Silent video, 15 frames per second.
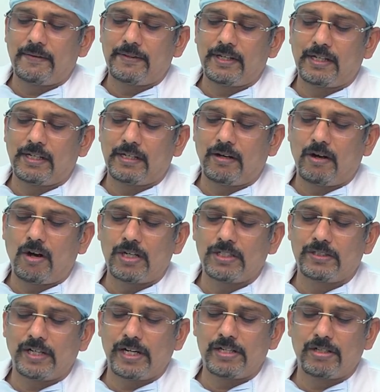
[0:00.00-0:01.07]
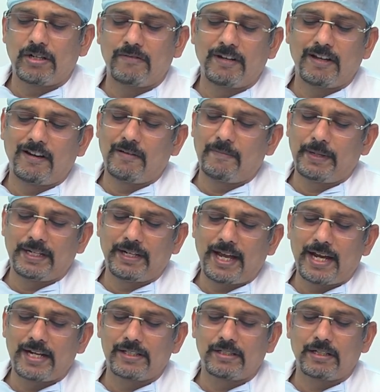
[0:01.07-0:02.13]
odds ratio of developing
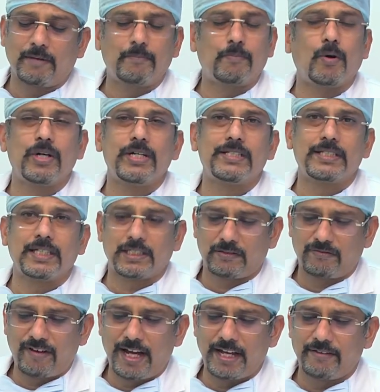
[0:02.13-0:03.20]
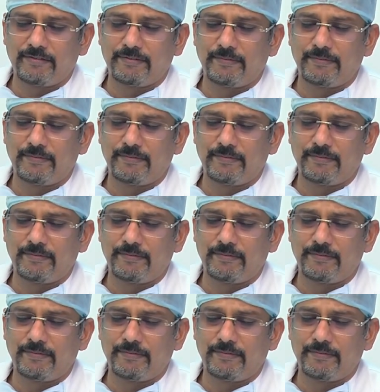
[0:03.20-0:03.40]
NASH at 0.65.